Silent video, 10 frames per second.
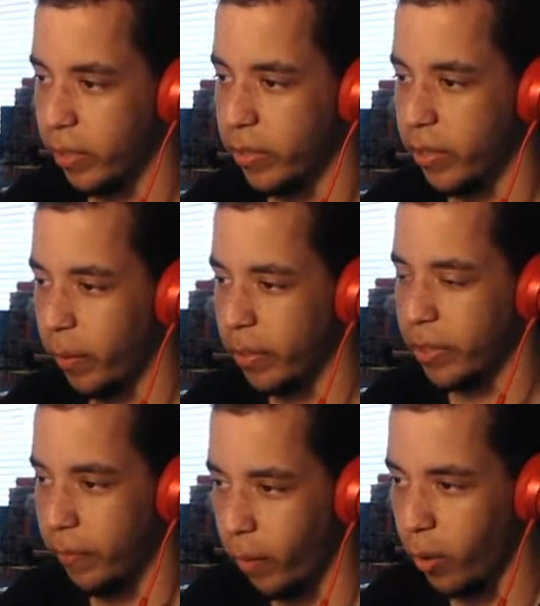So we're just
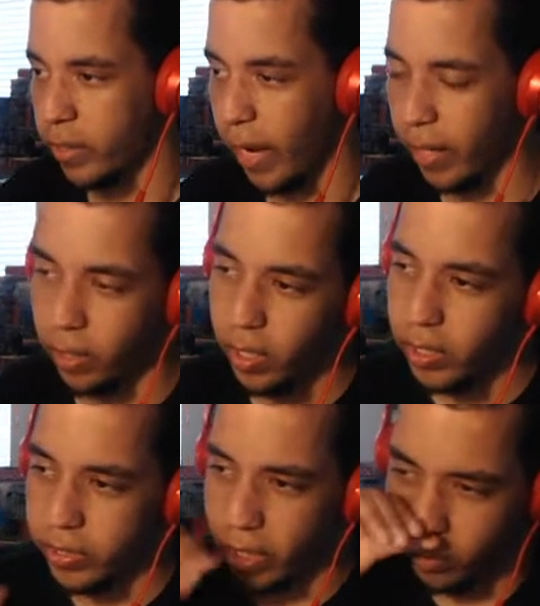gonna Volt Tackle.
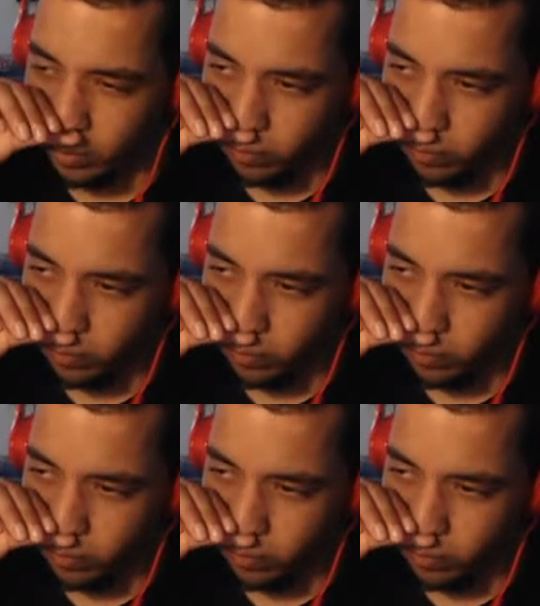So